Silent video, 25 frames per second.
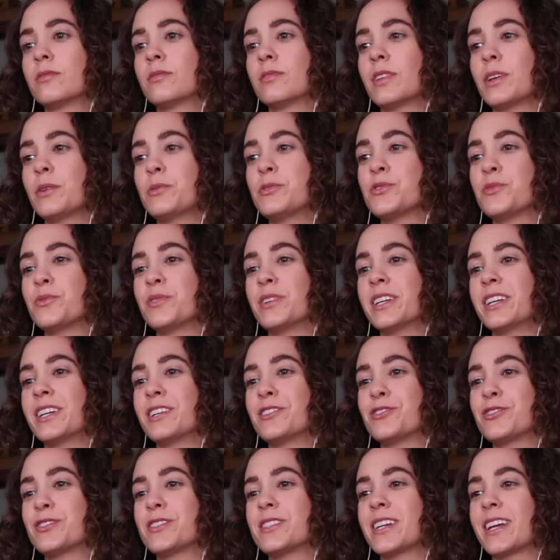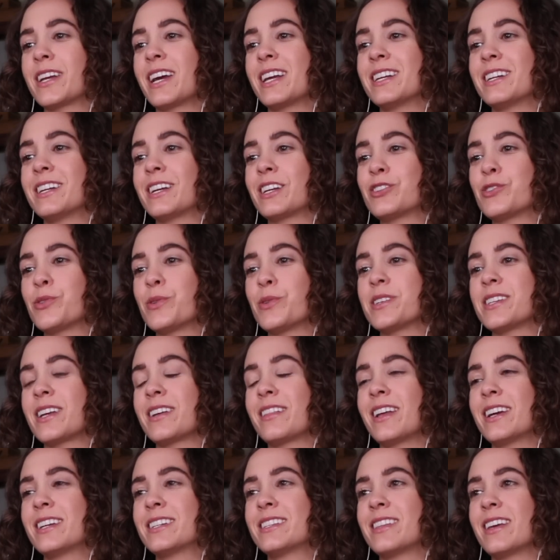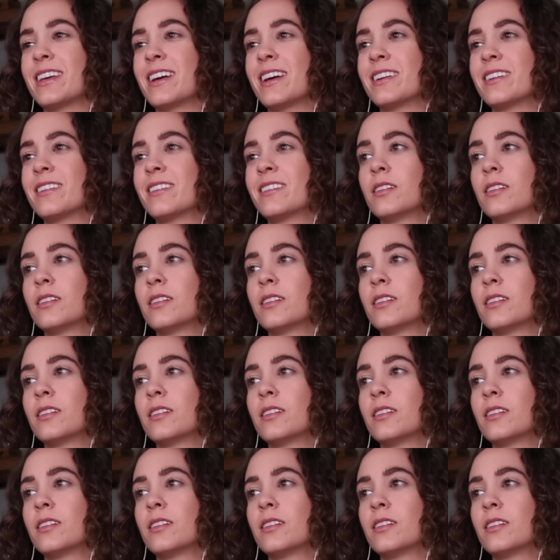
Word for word: That was a really interesting editing choice. I liked that.